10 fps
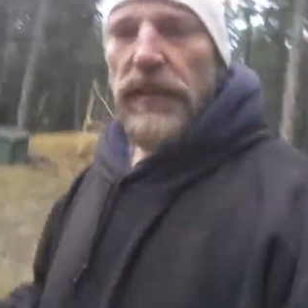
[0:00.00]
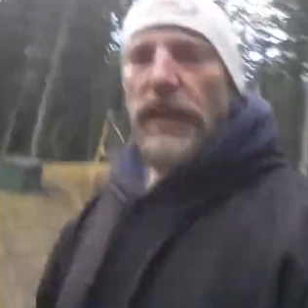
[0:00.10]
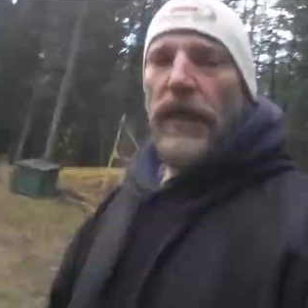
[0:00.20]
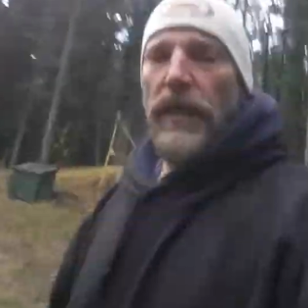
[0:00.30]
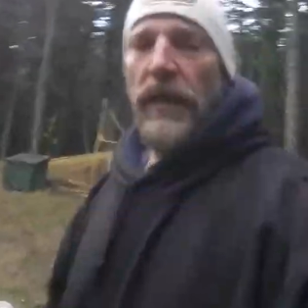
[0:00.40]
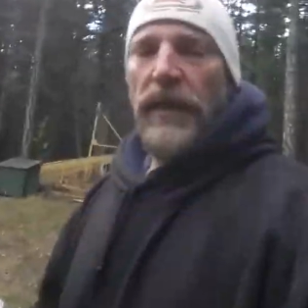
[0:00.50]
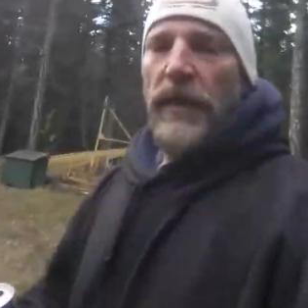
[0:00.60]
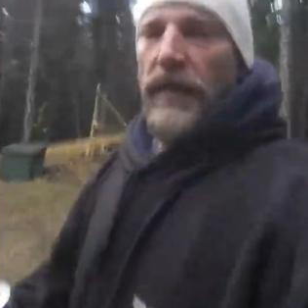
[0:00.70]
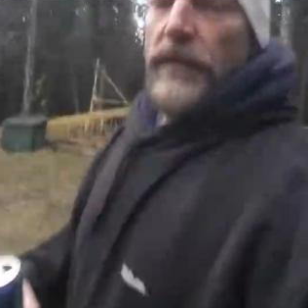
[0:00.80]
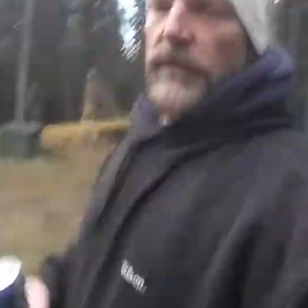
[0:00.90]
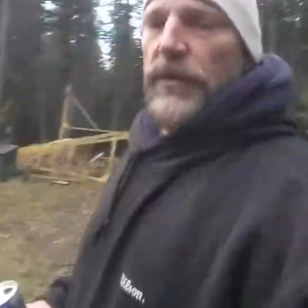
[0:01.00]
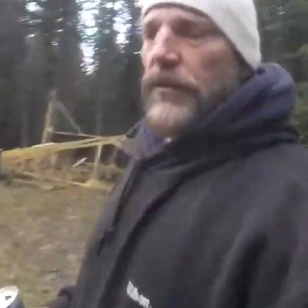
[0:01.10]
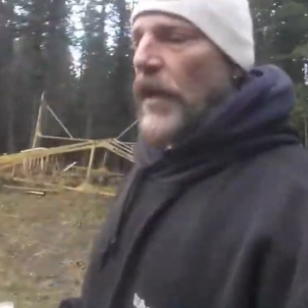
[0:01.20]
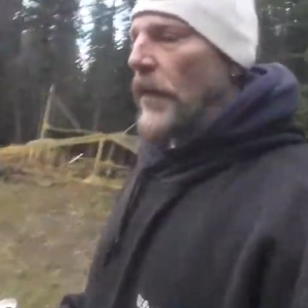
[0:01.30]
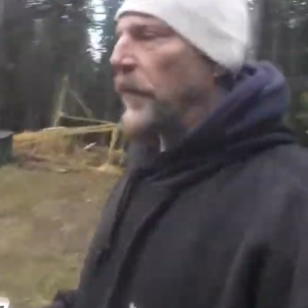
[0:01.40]
I tell you,
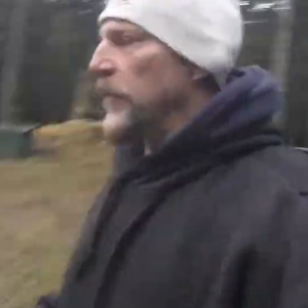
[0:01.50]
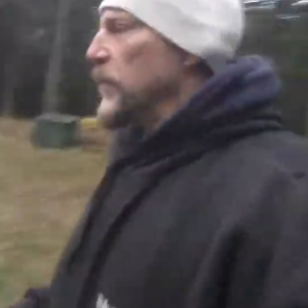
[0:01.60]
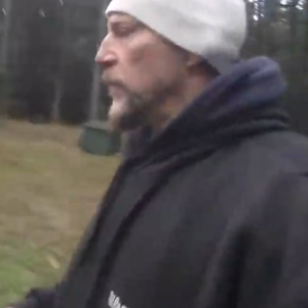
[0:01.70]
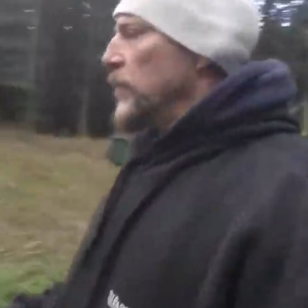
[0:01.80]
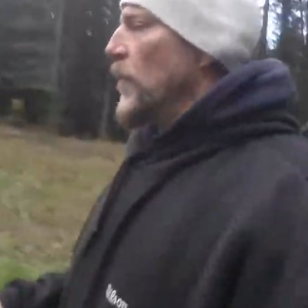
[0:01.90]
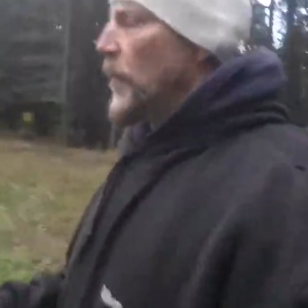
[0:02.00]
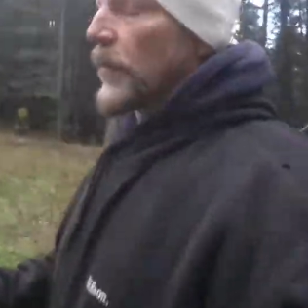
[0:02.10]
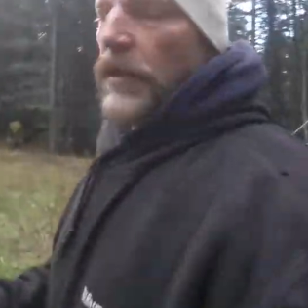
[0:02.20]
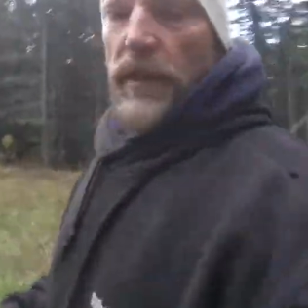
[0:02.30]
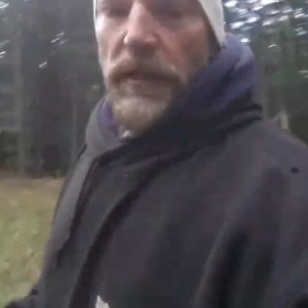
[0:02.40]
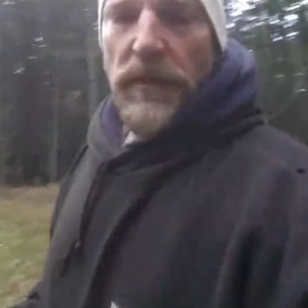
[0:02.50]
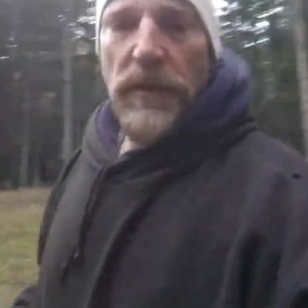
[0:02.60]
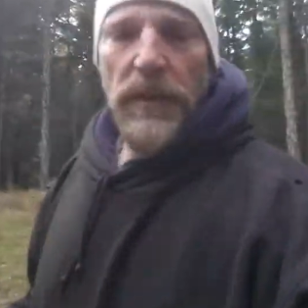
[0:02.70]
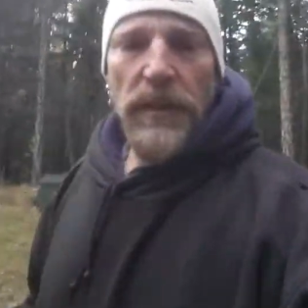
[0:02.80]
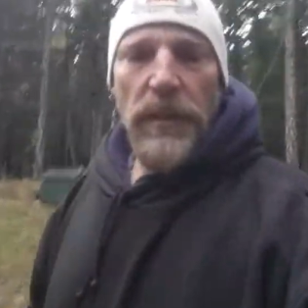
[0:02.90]
strapping, strong,
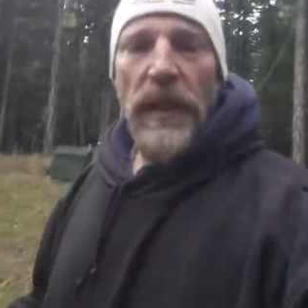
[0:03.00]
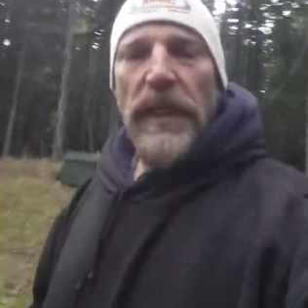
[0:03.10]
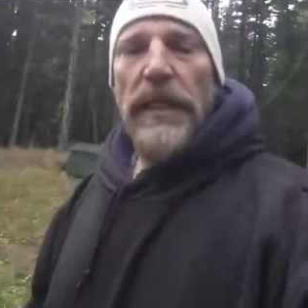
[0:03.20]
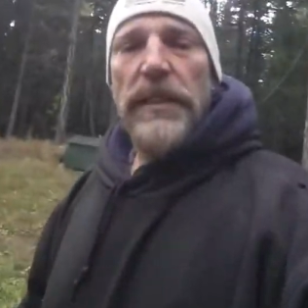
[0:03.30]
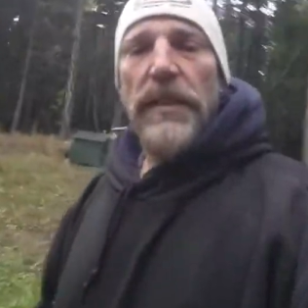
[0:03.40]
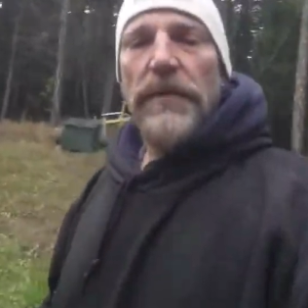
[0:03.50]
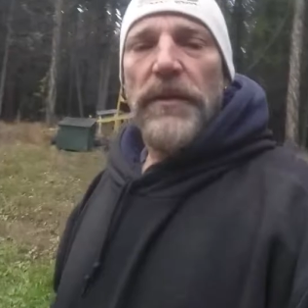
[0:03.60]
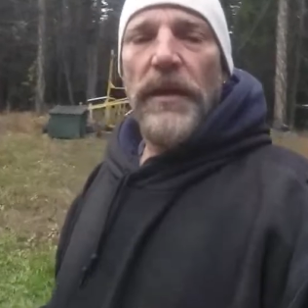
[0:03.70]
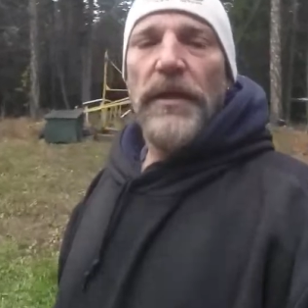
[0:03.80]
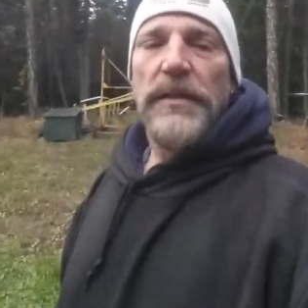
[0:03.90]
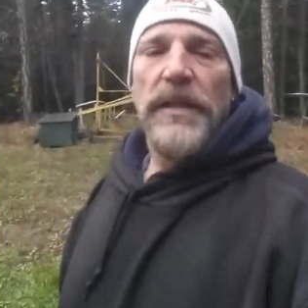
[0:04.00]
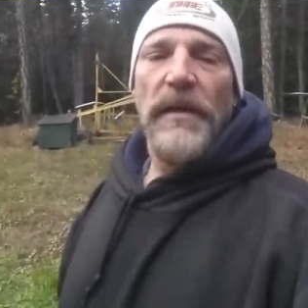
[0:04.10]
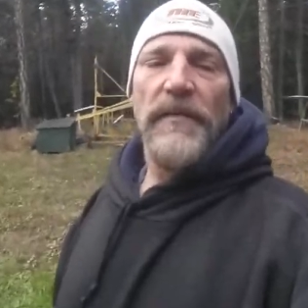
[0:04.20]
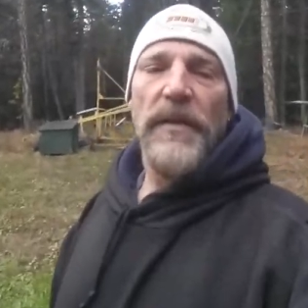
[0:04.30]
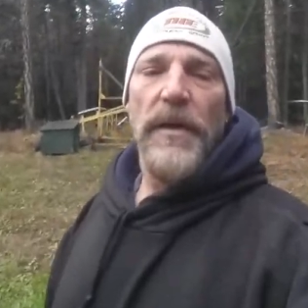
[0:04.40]
healthy young ladies out there
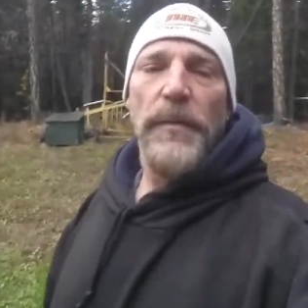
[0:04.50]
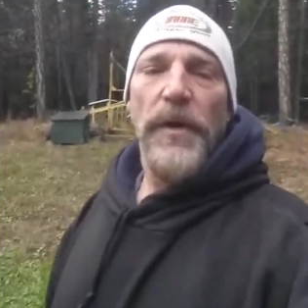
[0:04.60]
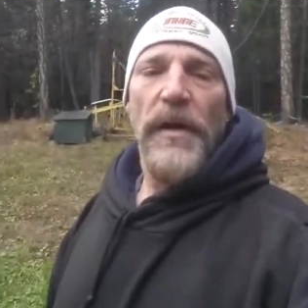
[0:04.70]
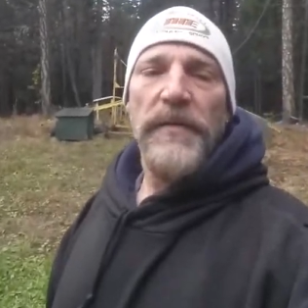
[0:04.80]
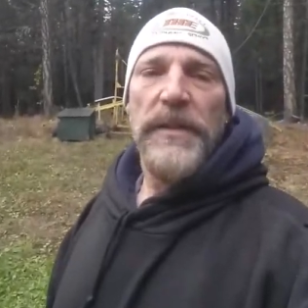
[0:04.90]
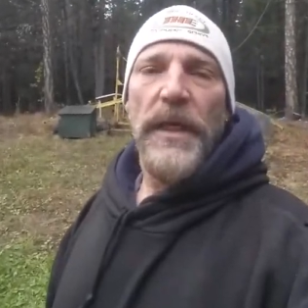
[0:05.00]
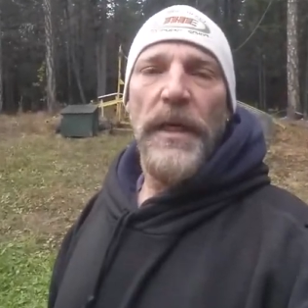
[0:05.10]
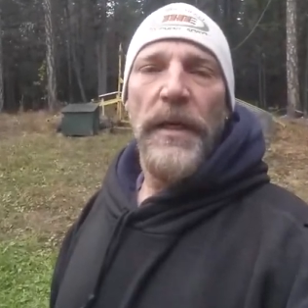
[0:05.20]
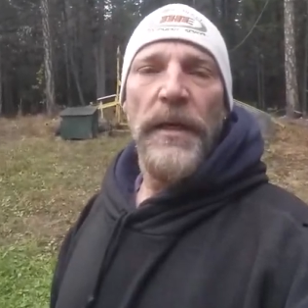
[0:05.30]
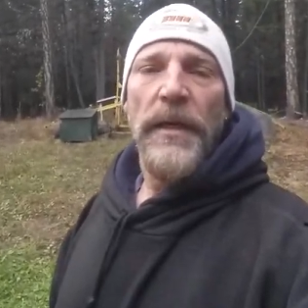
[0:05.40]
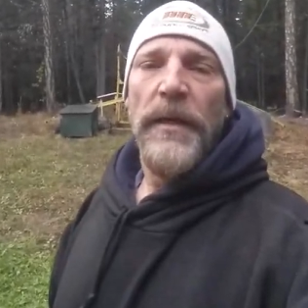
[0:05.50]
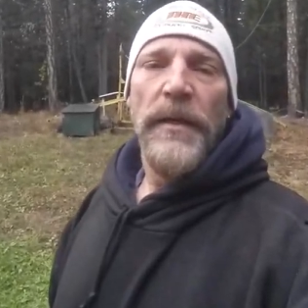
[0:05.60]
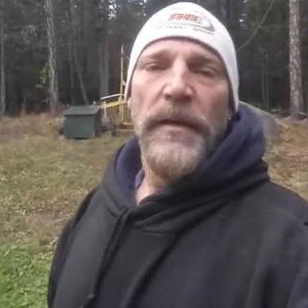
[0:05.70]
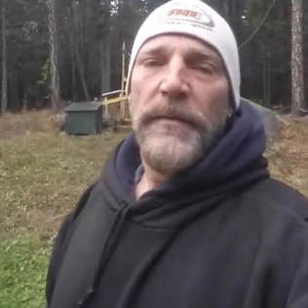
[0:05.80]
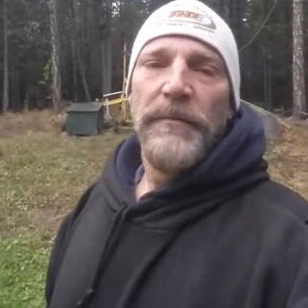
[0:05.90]
saving our province.
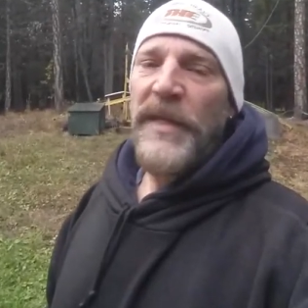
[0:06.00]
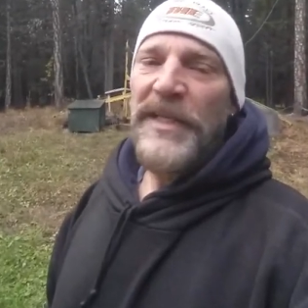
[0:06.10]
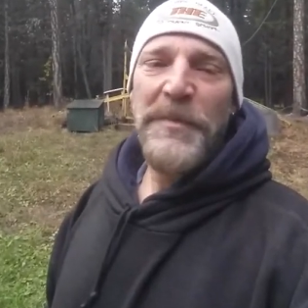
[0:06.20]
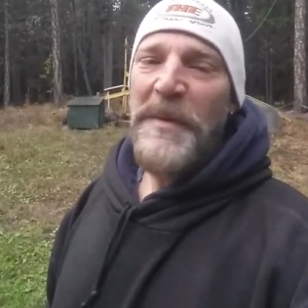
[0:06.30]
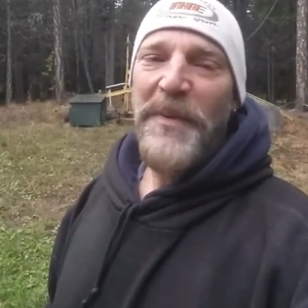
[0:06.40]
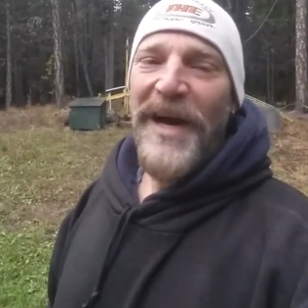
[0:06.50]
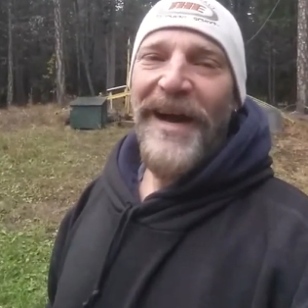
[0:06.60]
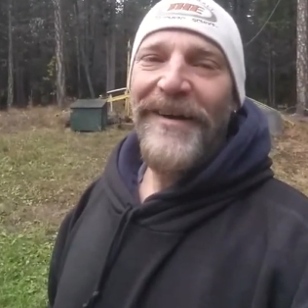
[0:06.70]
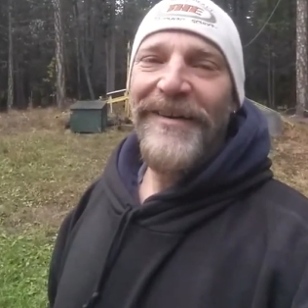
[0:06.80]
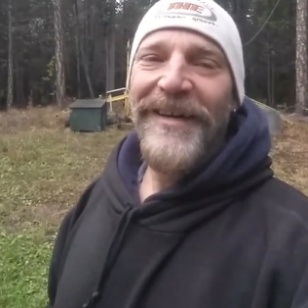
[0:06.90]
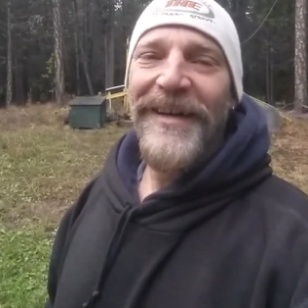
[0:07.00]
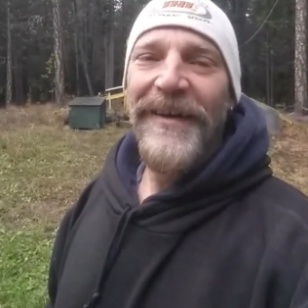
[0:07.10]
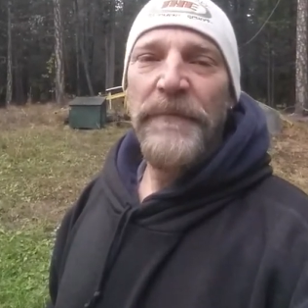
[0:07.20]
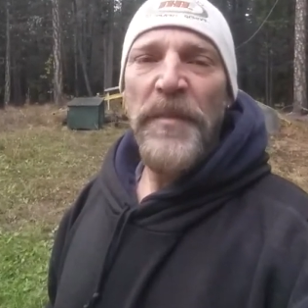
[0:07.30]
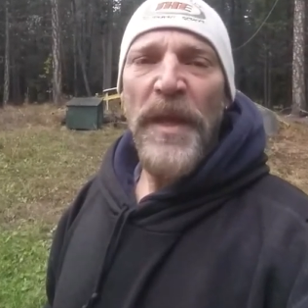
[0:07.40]
Makes me proud.
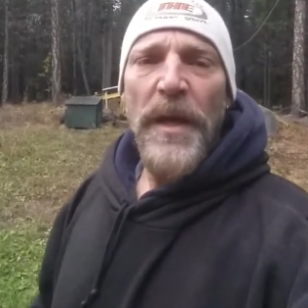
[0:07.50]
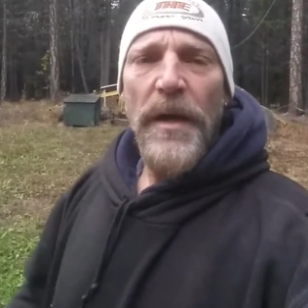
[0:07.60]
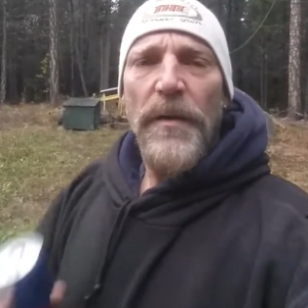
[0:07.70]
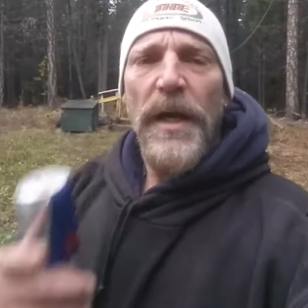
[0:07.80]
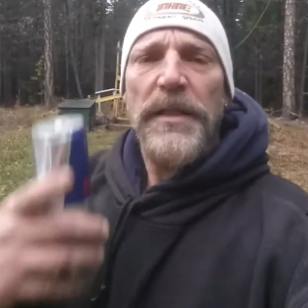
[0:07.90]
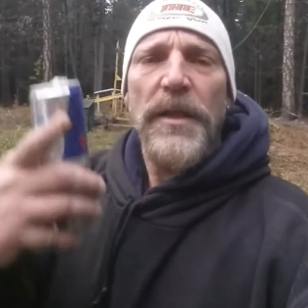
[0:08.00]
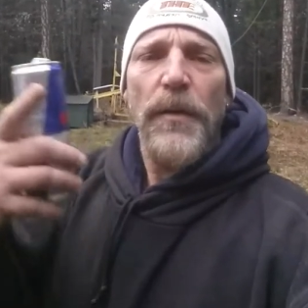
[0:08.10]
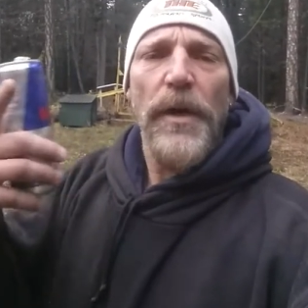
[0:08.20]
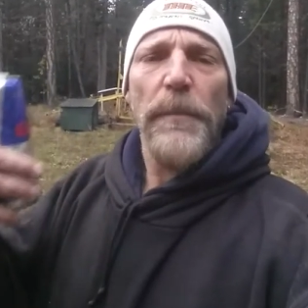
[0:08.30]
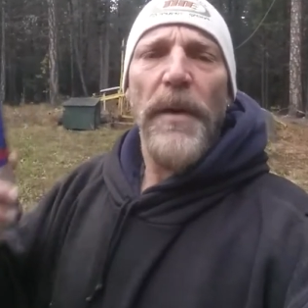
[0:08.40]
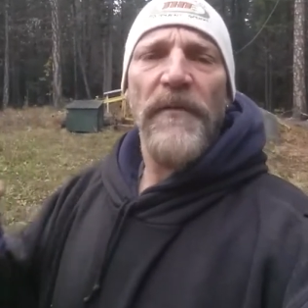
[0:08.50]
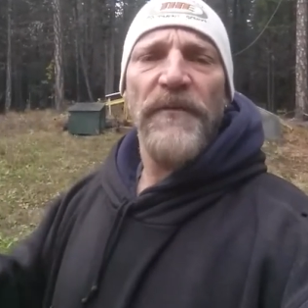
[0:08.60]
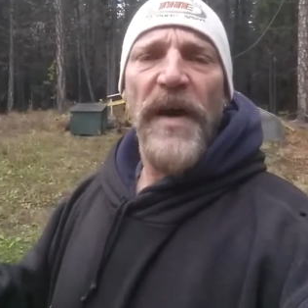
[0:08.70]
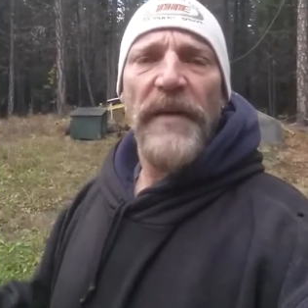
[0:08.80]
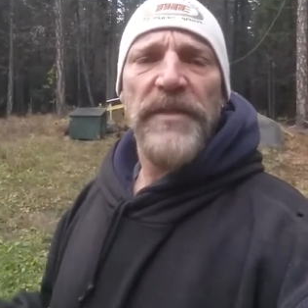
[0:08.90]
All right, so we're above
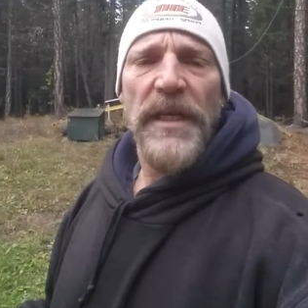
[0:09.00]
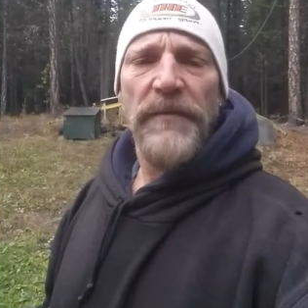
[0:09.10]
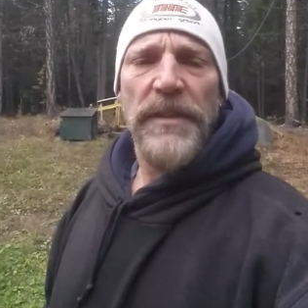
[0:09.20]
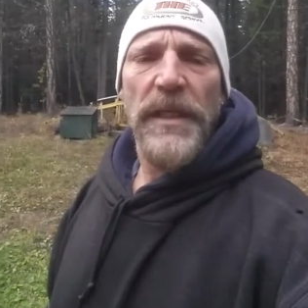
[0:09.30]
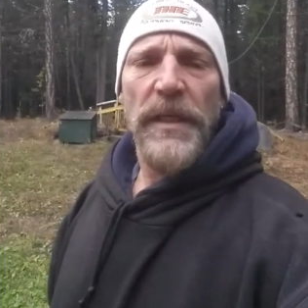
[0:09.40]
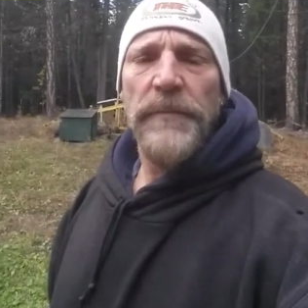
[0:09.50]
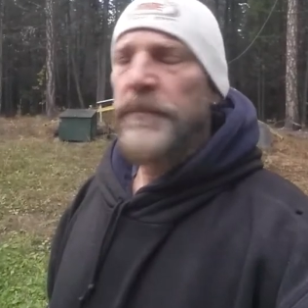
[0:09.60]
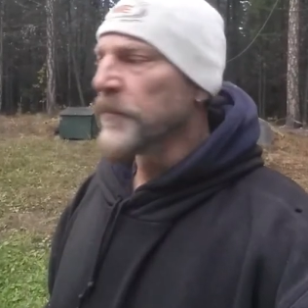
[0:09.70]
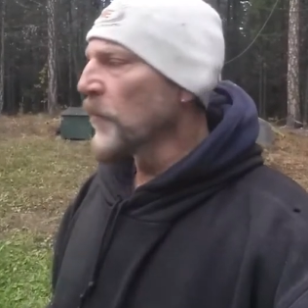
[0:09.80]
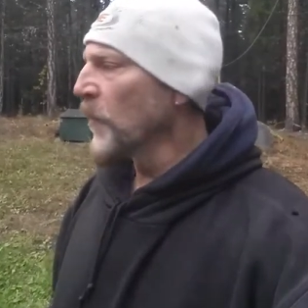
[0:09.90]
517.